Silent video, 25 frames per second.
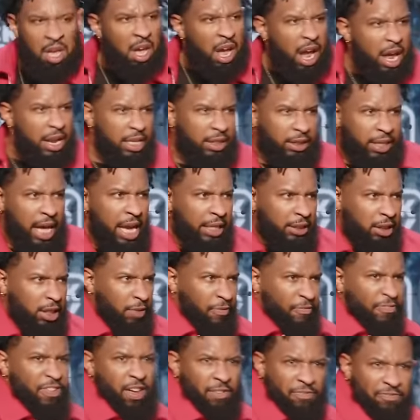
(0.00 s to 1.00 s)
And he takes the
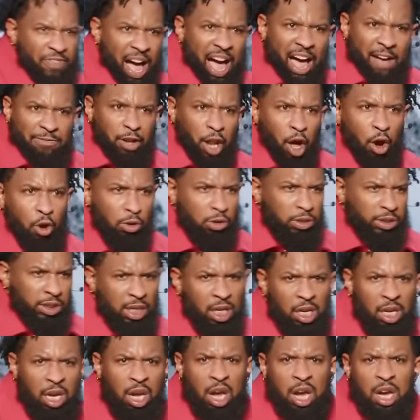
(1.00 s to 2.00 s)
fit five loaves,
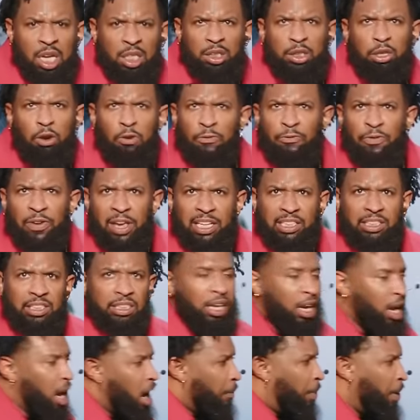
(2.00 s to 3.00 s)
two fish,
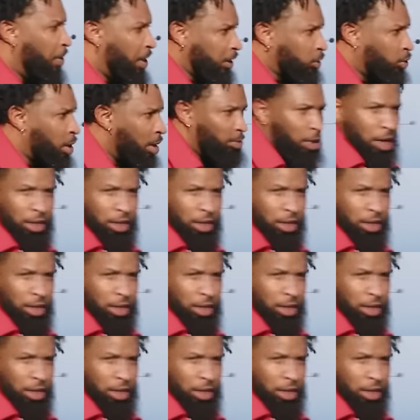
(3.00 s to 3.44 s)
put the script